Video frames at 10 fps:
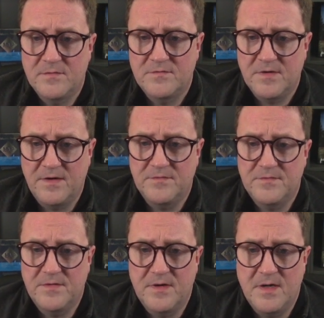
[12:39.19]
Change
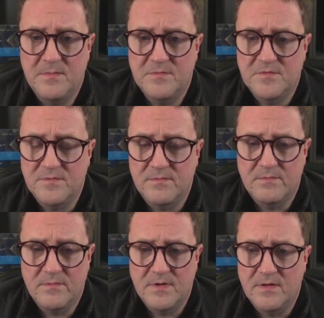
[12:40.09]
the name to
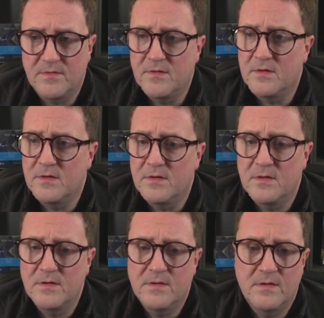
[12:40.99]
without the
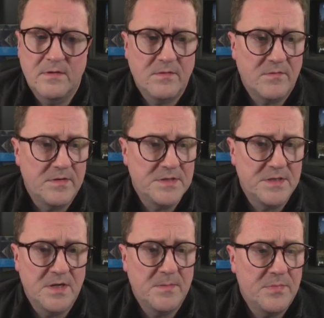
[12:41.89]
crazy
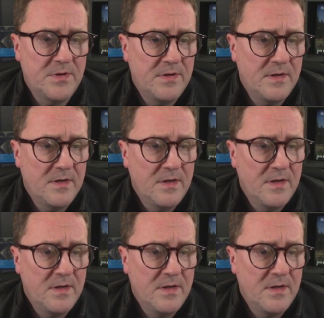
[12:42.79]
number.